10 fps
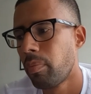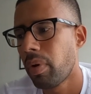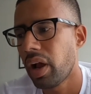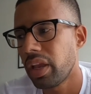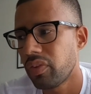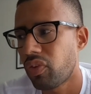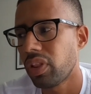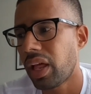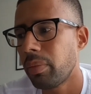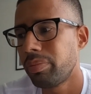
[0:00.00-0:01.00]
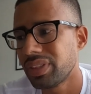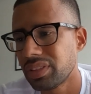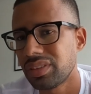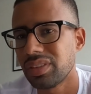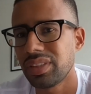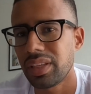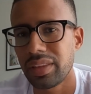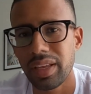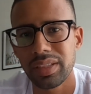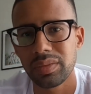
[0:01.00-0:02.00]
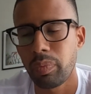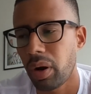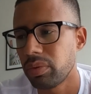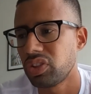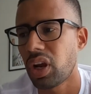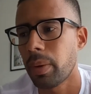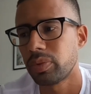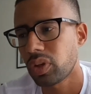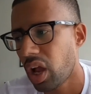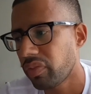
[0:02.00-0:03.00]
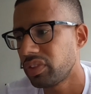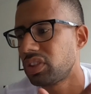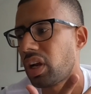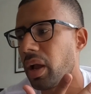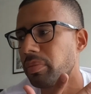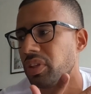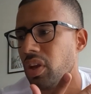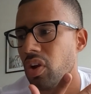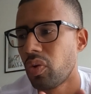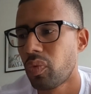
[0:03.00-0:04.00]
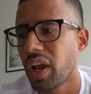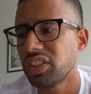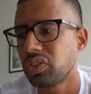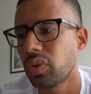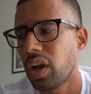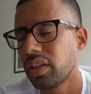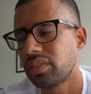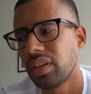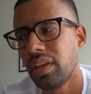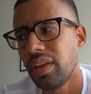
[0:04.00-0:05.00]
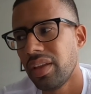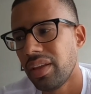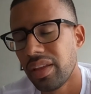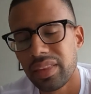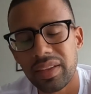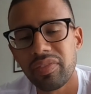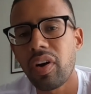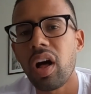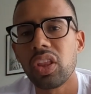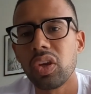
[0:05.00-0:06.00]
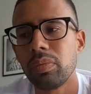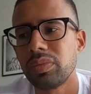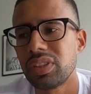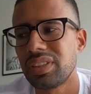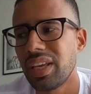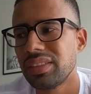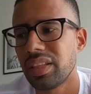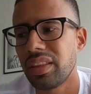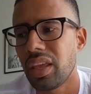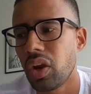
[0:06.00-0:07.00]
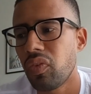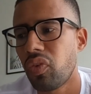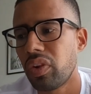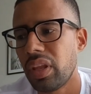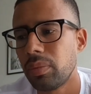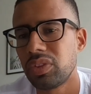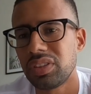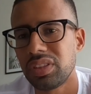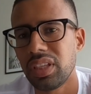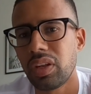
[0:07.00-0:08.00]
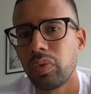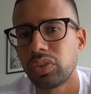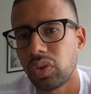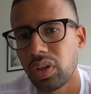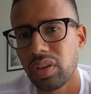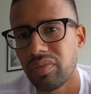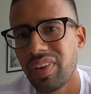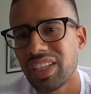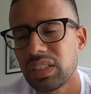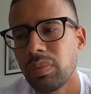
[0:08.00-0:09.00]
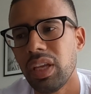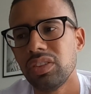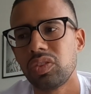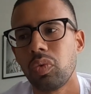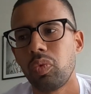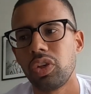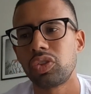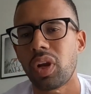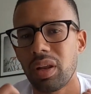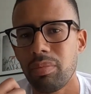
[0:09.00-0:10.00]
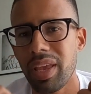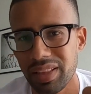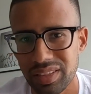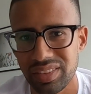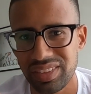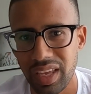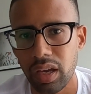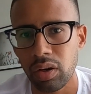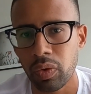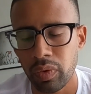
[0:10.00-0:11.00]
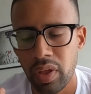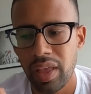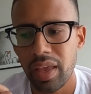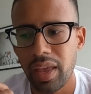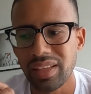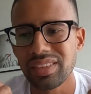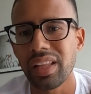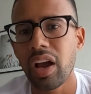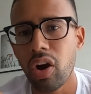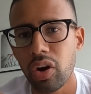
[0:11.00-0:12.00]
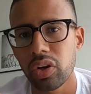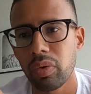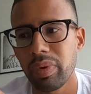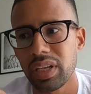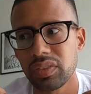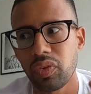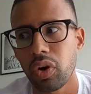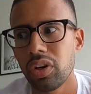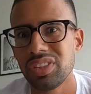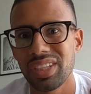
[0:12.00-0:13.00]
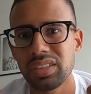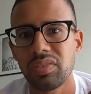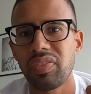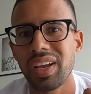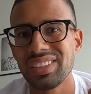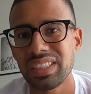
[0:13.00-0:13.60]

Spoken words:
But for a lot of businesses like this, barbershops, coffee shops, restaurants, the volume just isn't there for them to see the return on the investment. So when you're trying to make the sale, it's a lot harder, because for her to justify